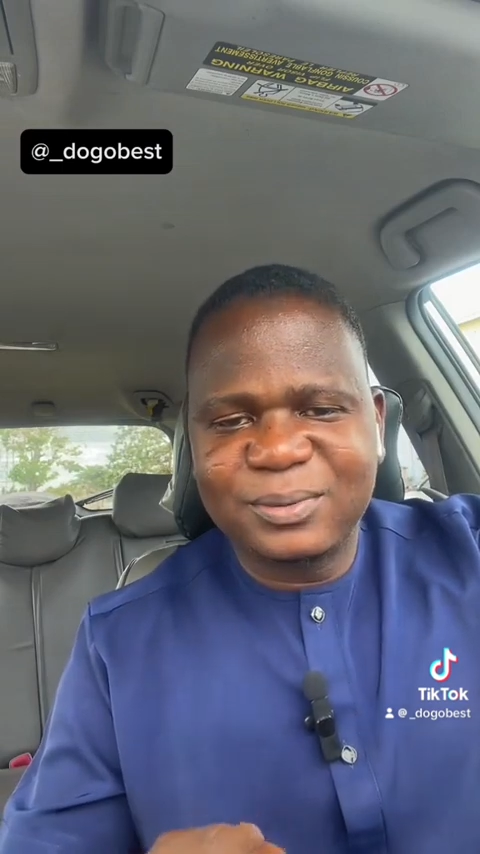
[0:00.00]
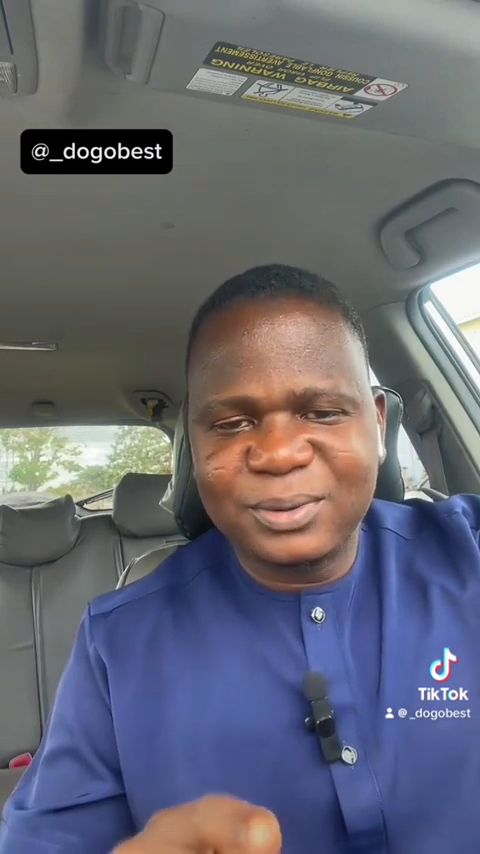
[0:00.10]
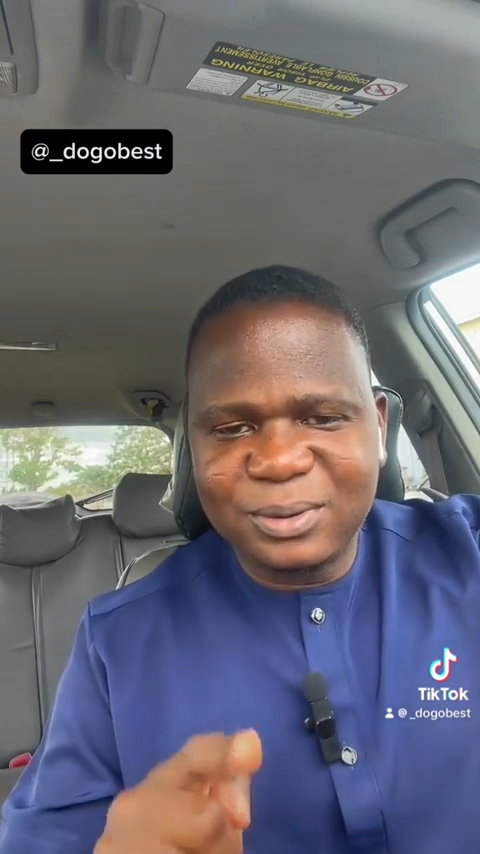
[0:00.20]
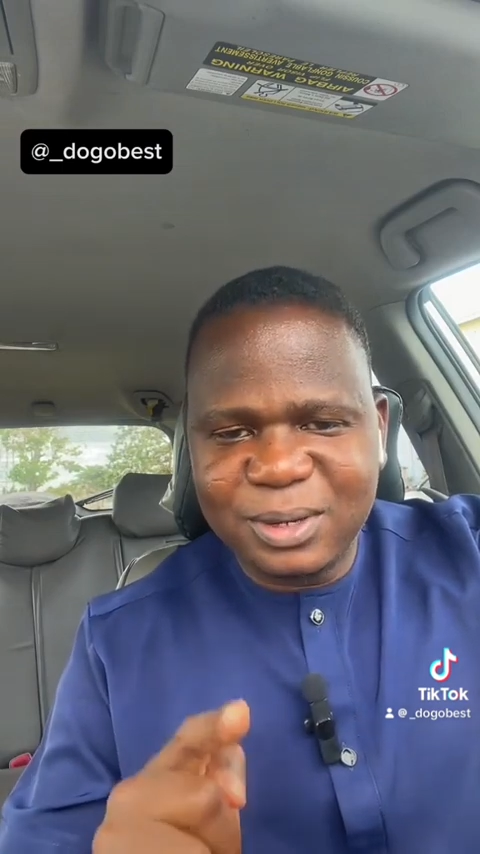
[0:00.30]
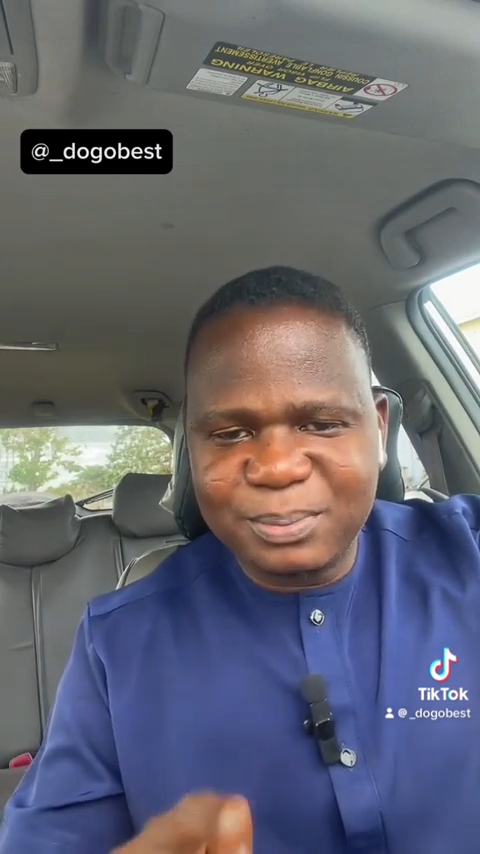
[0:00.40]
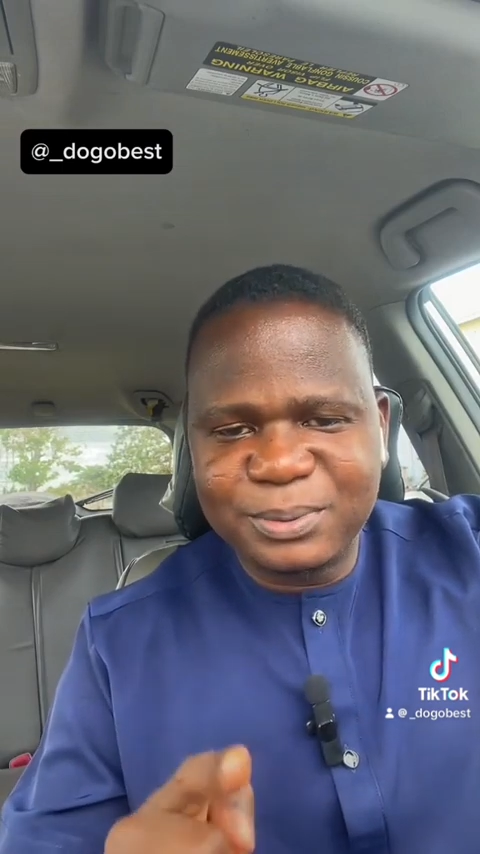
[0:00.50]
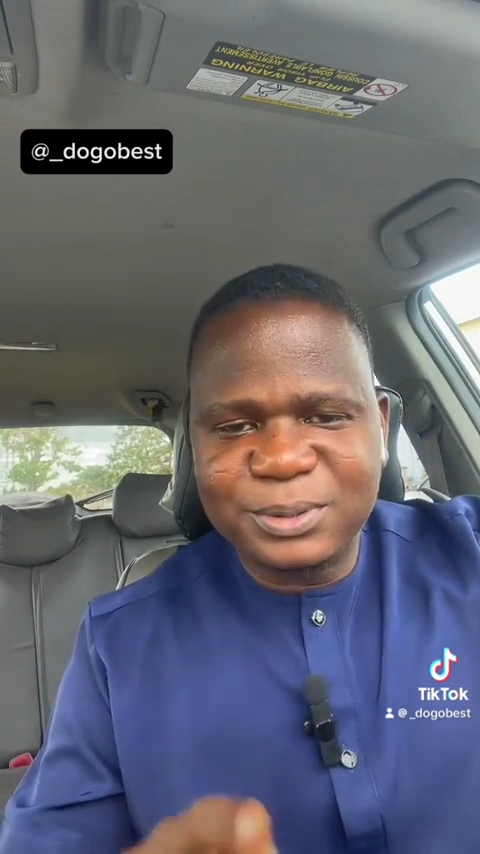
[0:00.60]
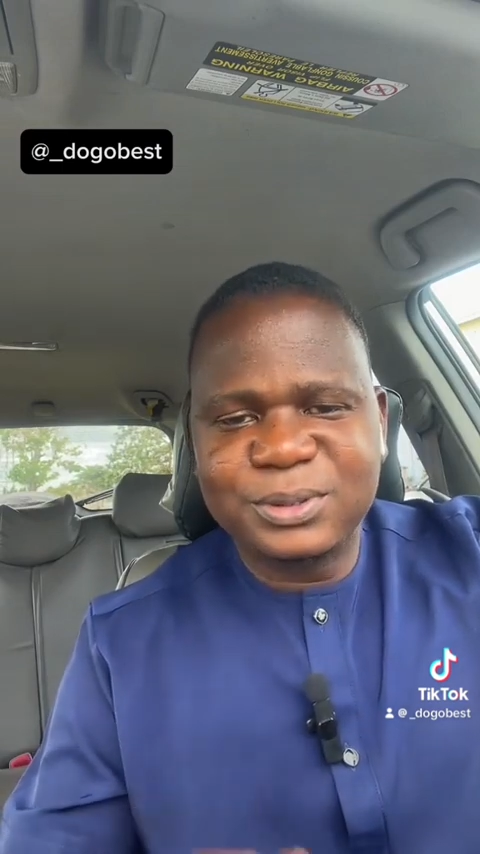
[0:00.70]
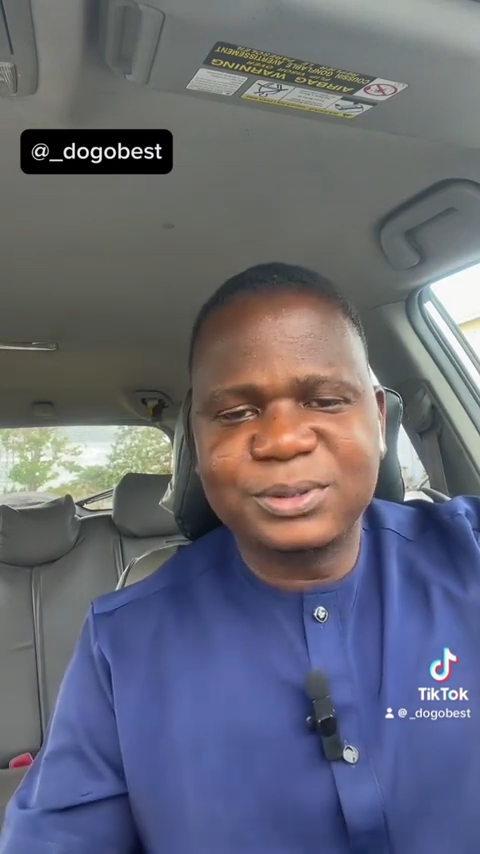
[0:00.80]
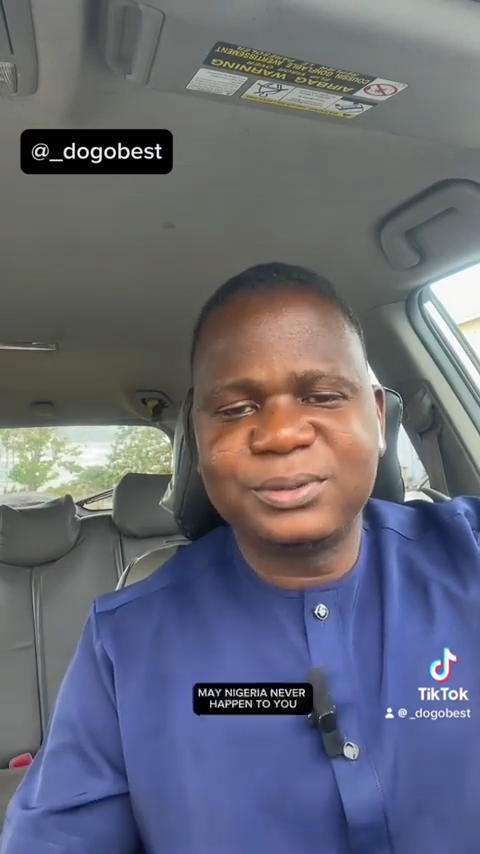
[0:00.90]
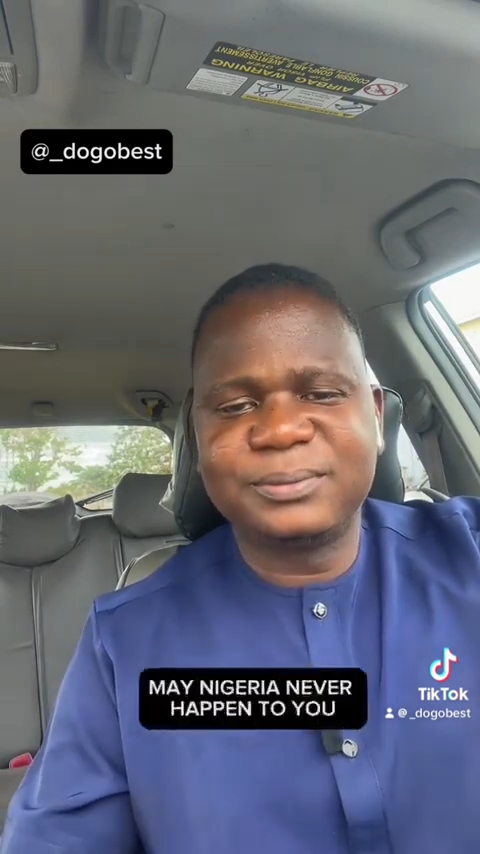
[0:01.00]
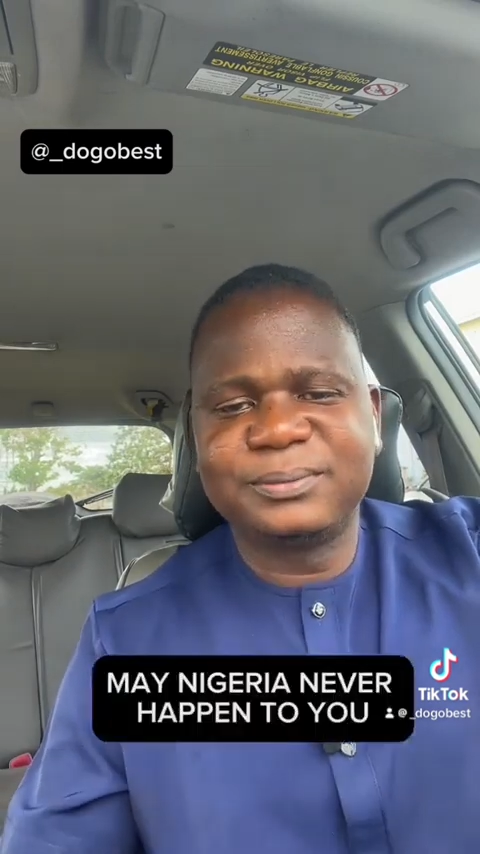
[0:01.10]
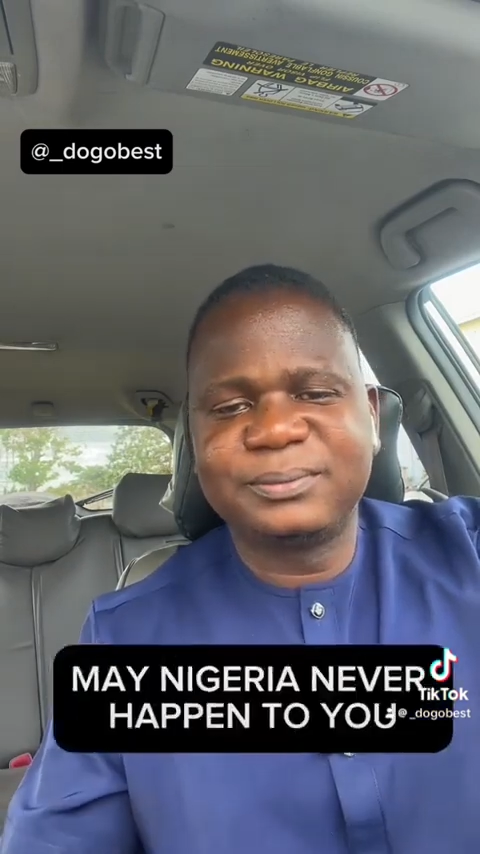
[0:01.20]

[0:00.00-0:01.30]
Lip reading: will not happen to you.